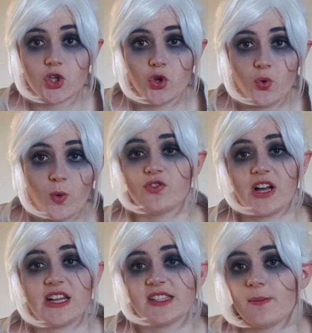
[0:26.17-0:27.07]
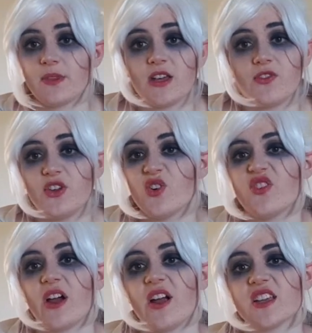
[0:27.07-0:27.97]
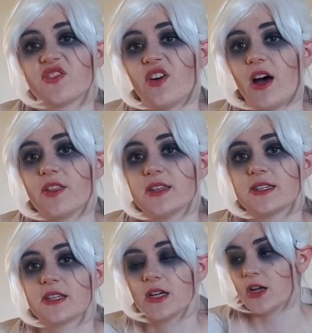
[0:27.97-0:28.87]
to finding something for your various fathers.